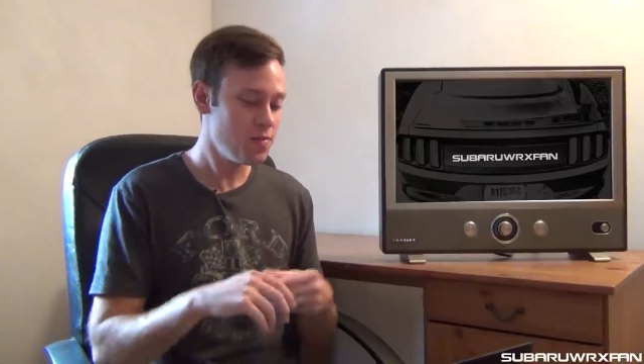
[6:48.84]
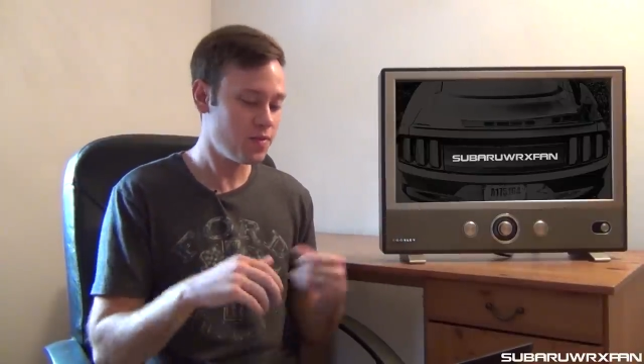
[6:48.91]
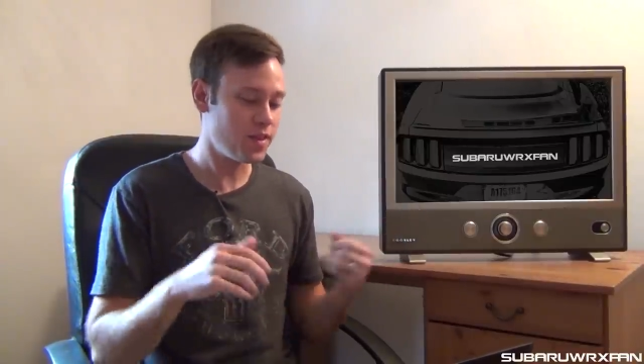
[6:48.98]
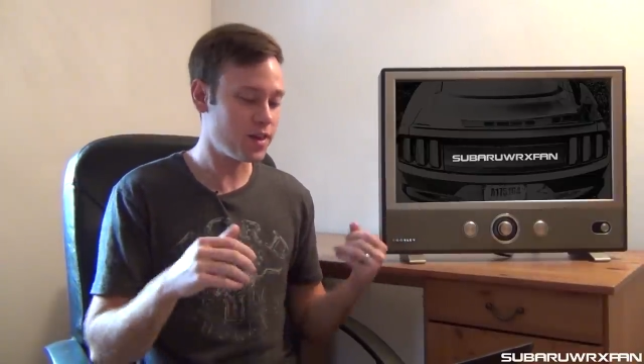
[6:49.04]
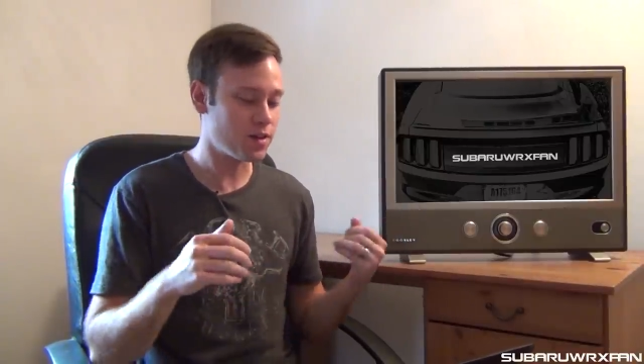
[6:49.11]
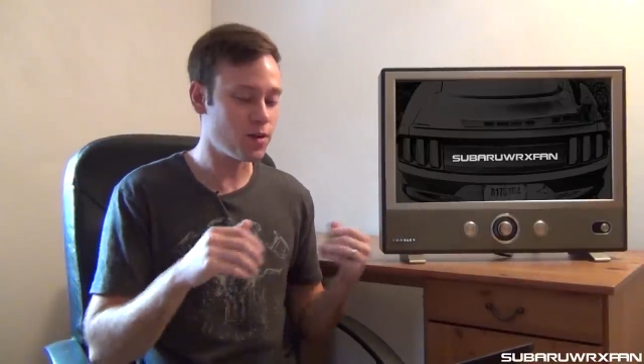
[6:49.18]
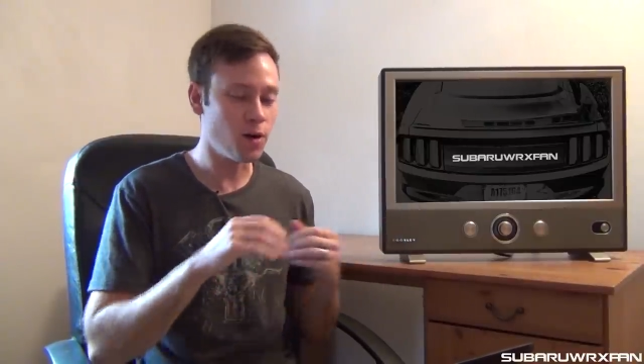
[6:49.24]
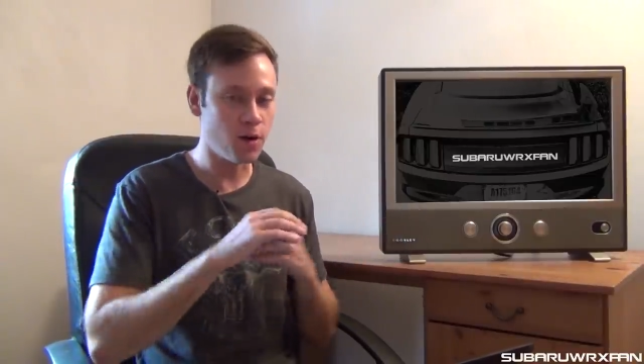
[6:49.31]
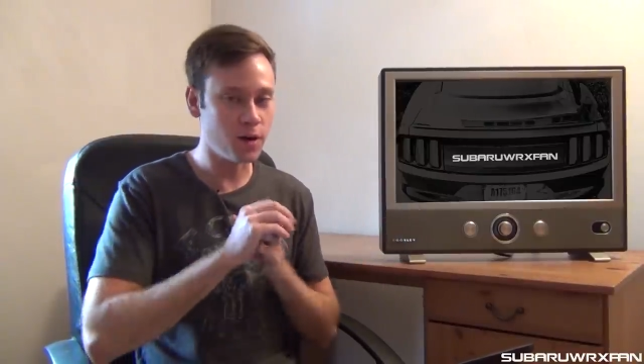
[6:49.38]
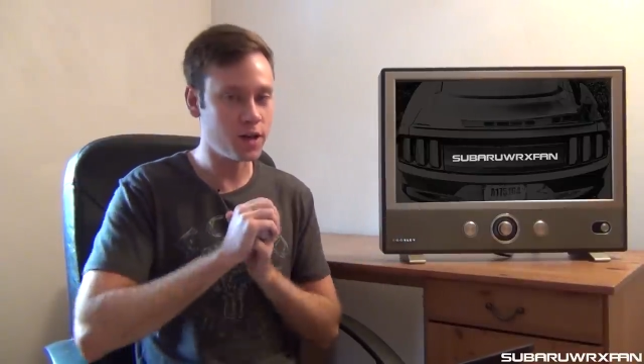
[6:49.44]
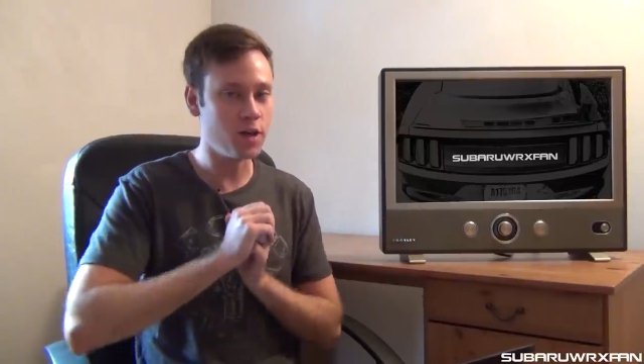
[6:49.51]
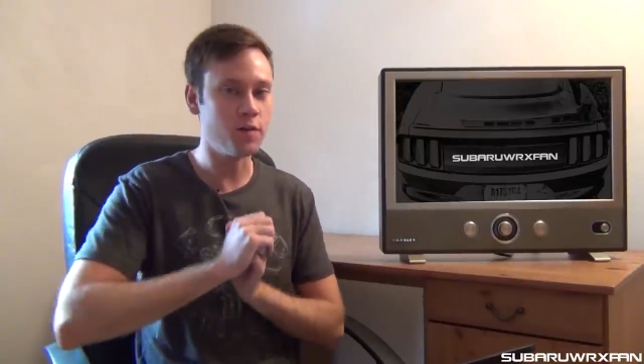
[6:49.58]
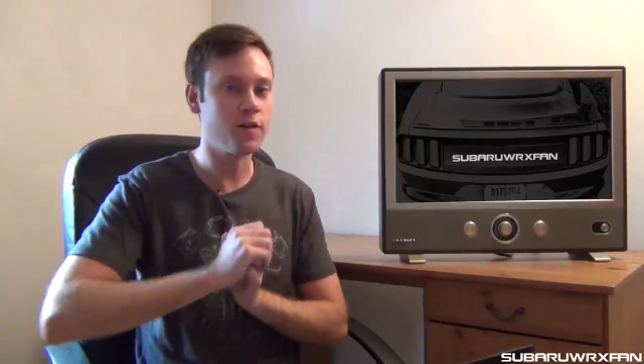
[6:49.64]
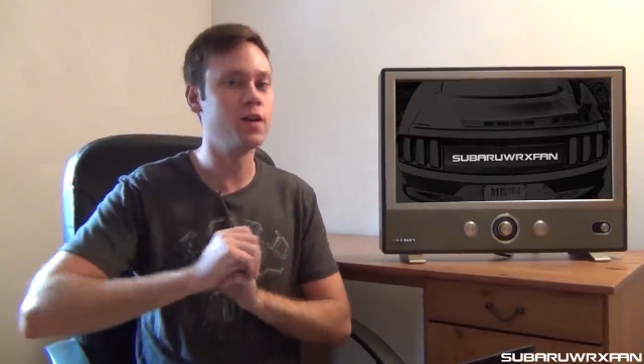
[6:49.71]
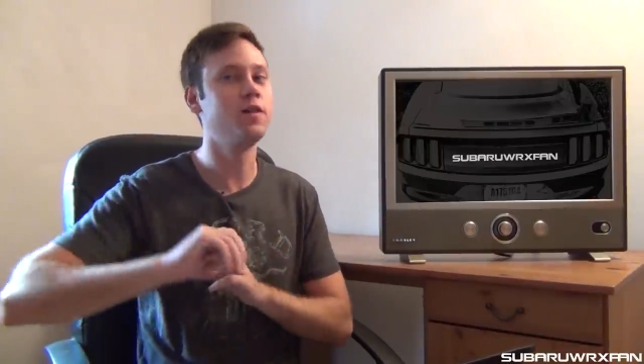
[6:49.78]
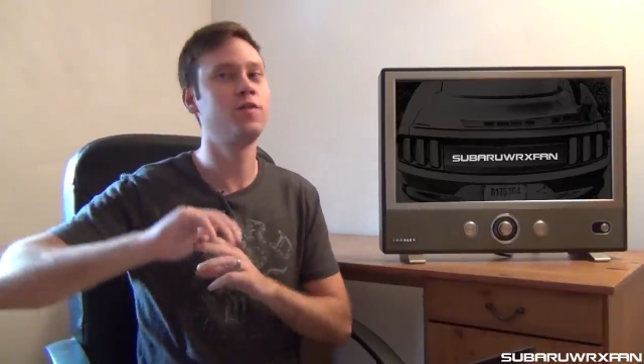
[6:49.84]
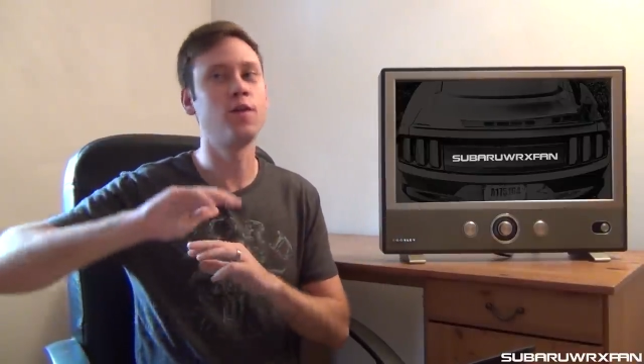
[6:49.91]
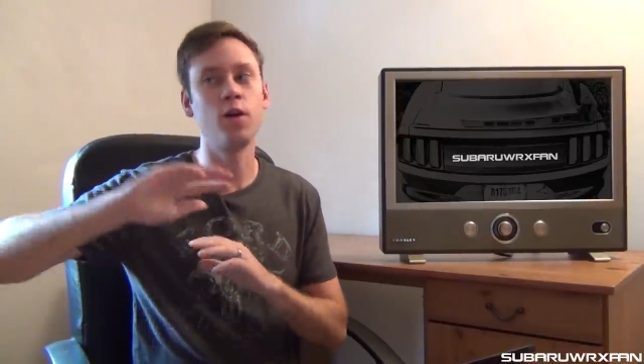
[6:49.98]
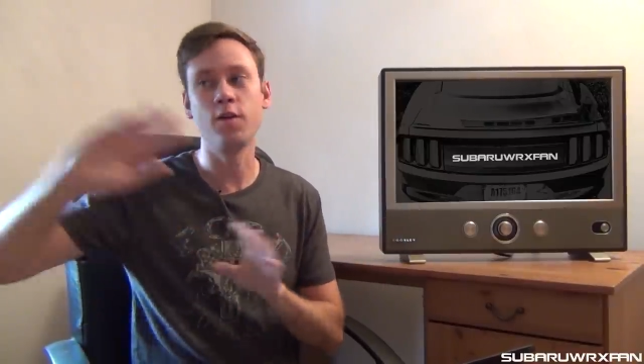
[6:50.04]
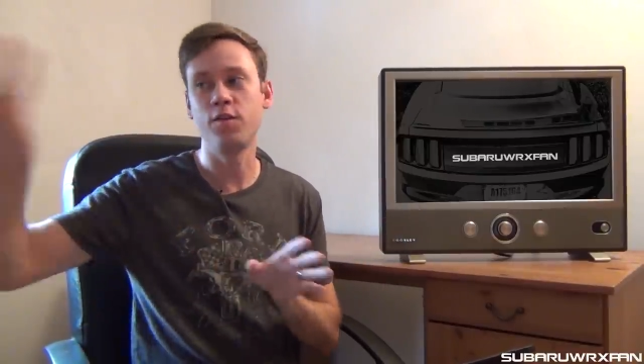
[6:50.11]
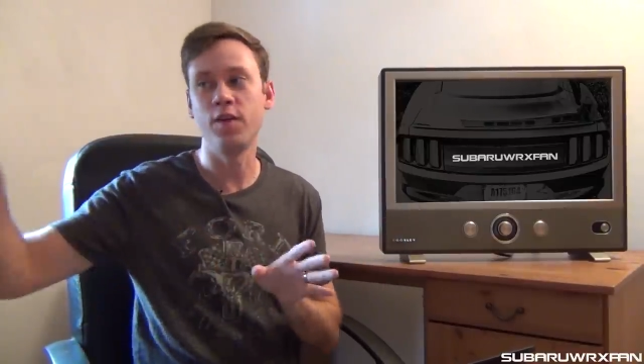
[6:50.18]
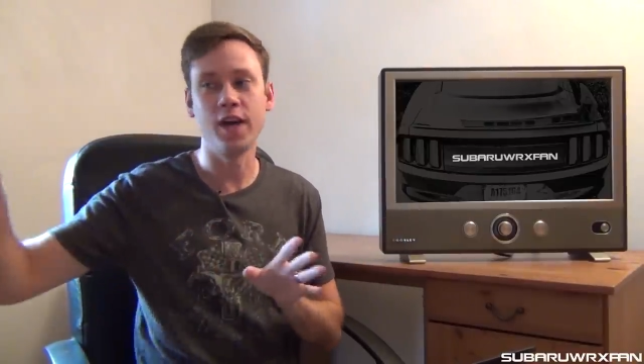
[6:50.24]
that are all you know very
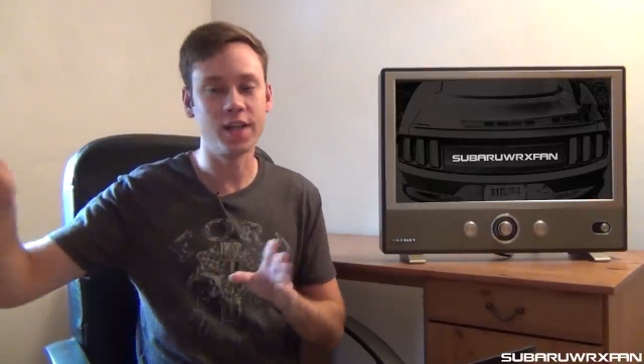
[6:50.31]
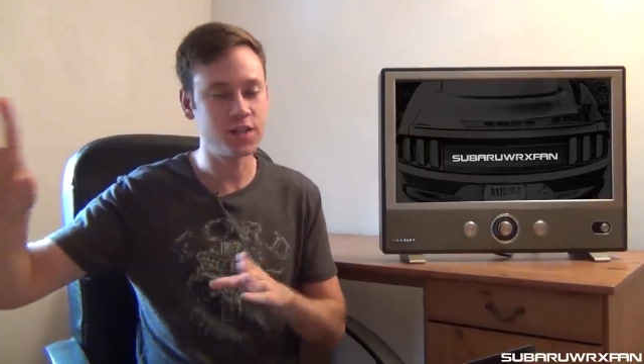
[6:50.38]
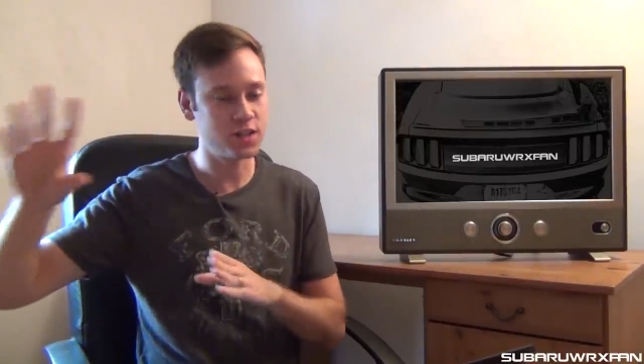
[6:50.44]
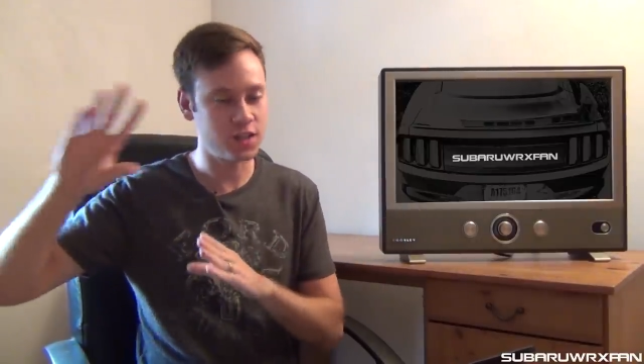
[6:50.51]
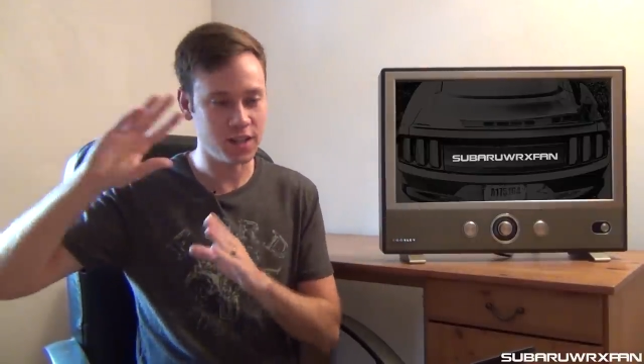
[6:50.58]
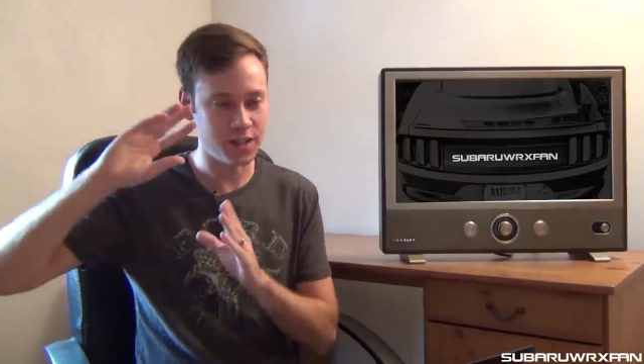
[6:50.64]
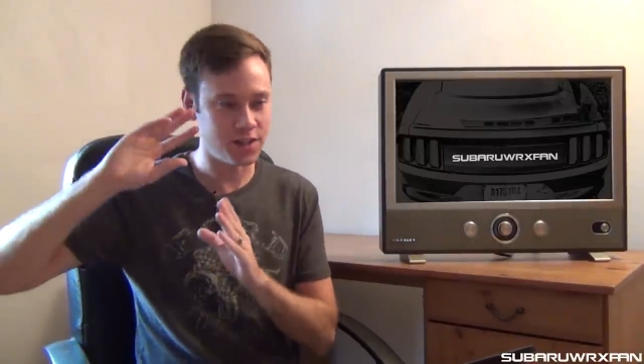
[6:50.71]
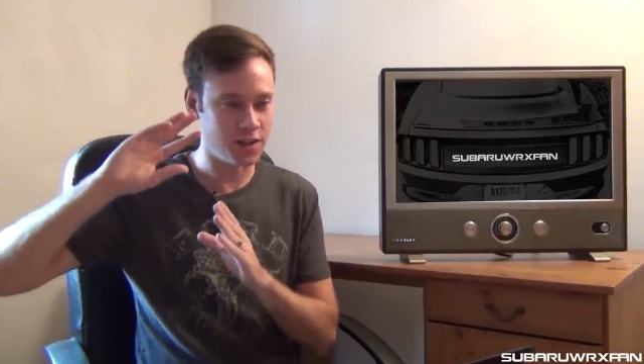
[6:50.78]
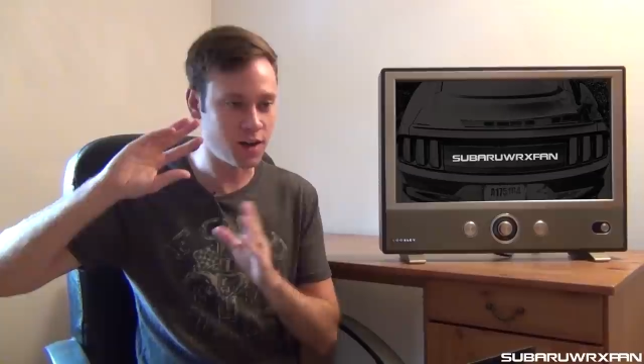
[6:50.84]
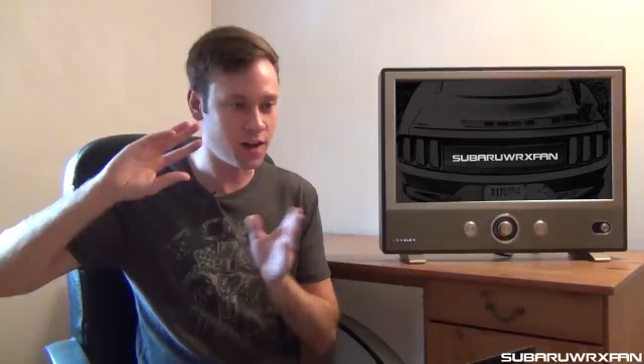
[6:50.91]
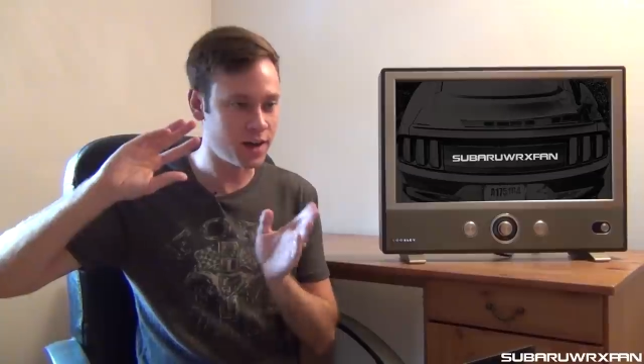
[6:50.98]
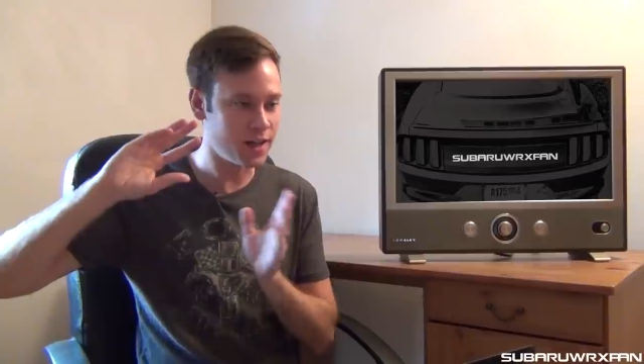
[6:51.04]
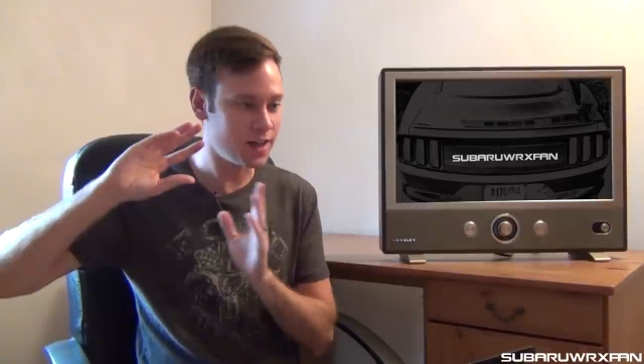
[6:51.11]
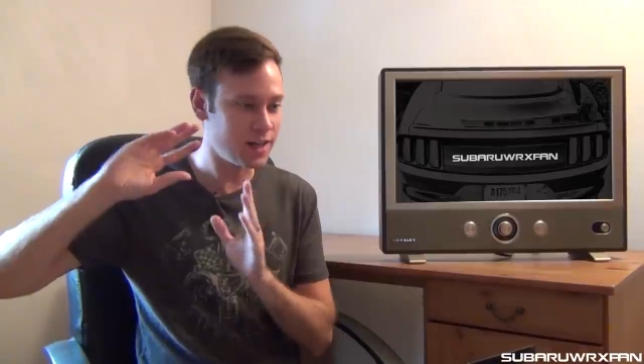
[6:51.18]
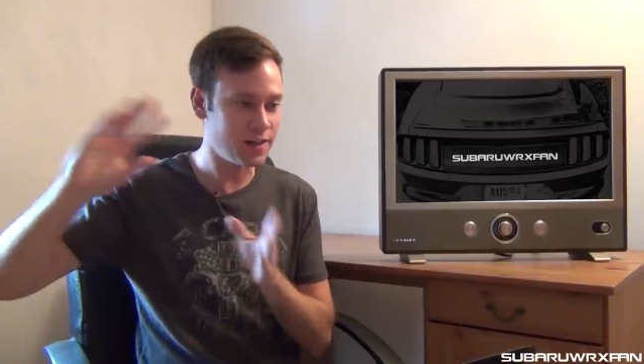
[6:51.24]
far fetched and not